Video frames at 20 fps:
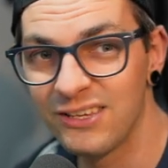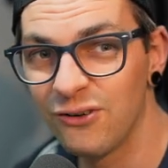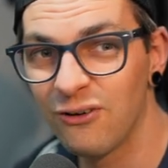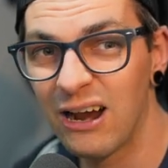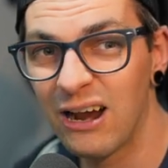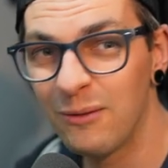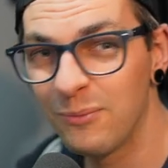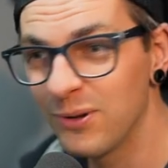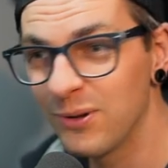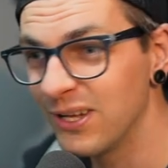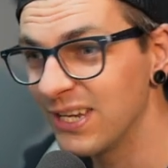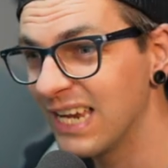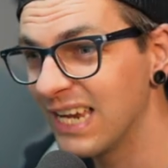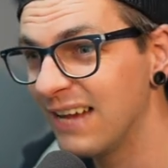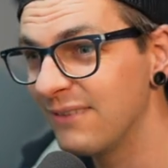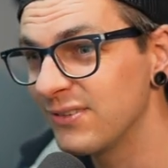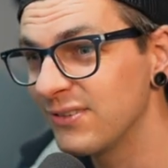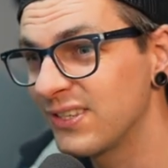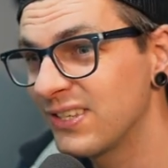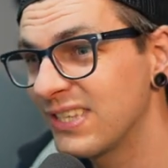output and
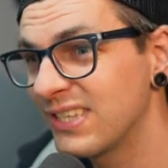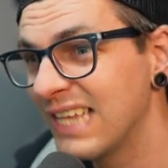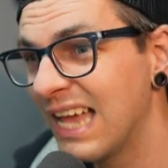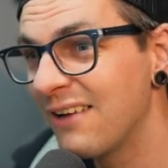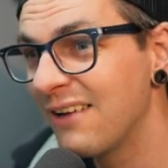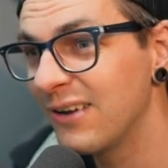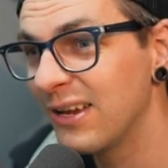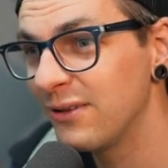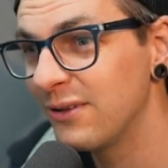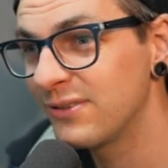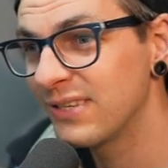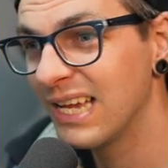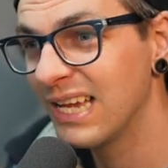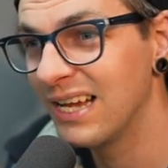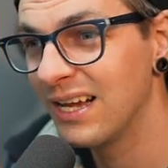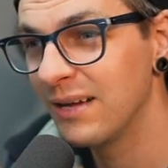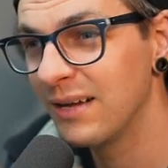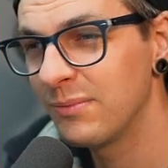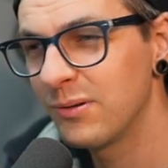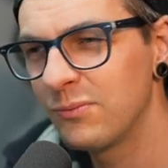have a stereo
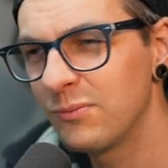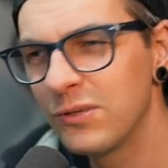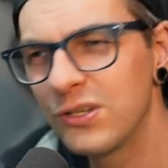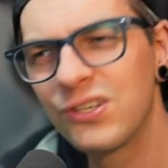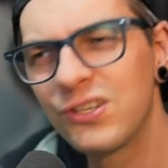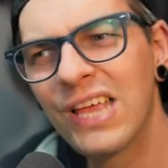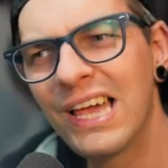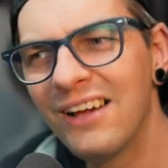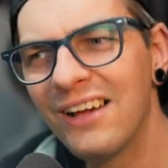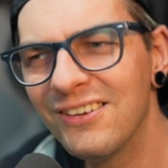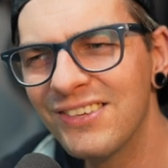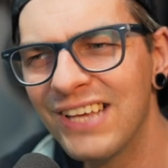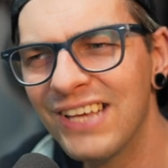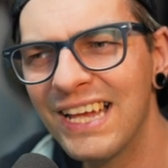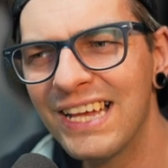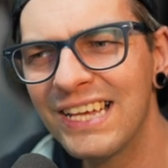setup, which they are saying